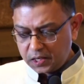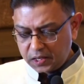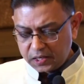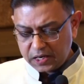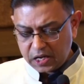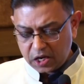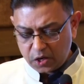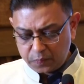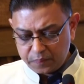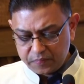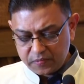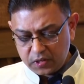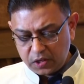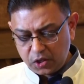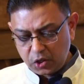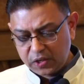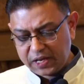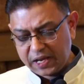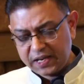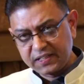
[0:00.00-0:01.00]
Now,
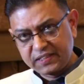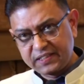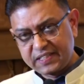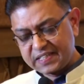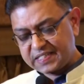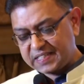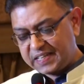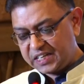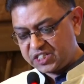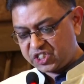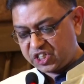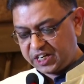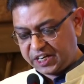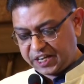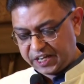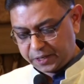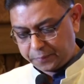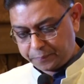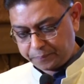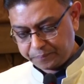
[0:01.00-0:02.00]
look at this lesion
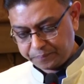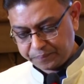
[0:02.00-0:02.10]
here.